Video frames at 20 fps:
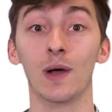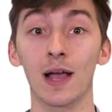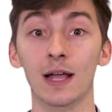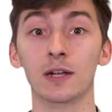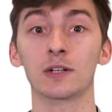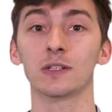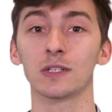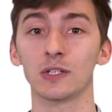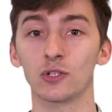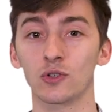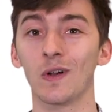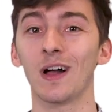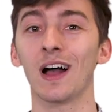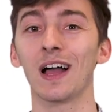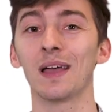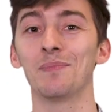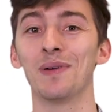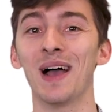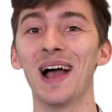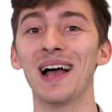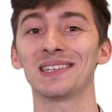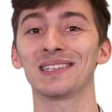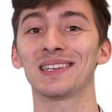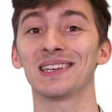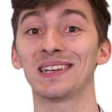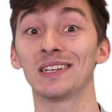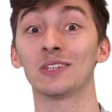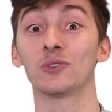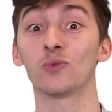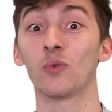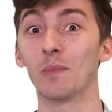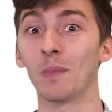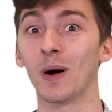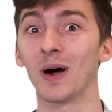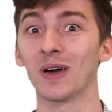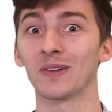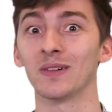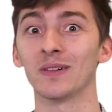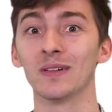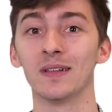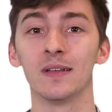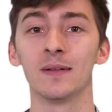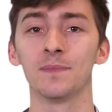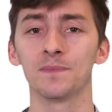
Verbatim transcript: actually try passing it into a model.